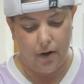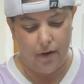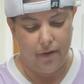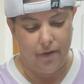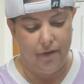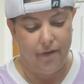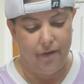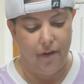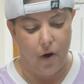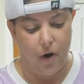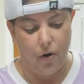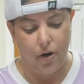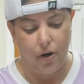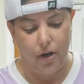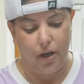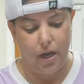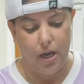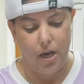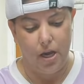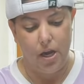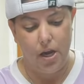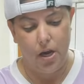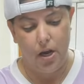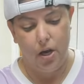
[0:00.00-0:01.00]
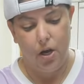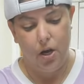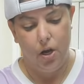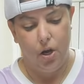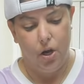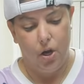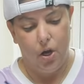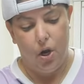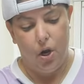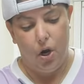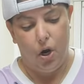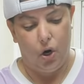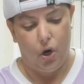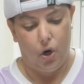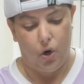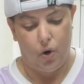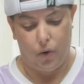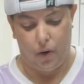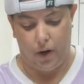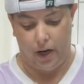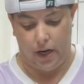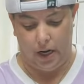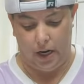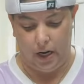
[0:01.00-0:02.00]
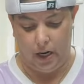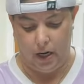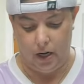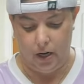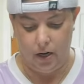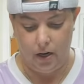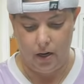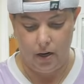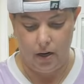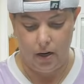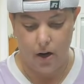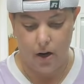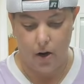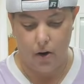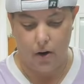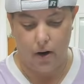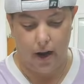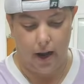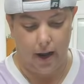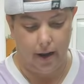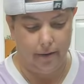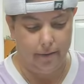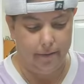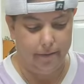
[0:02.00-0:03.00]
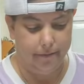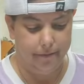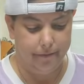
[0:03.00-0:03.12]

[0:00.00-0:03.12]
funky green, okay?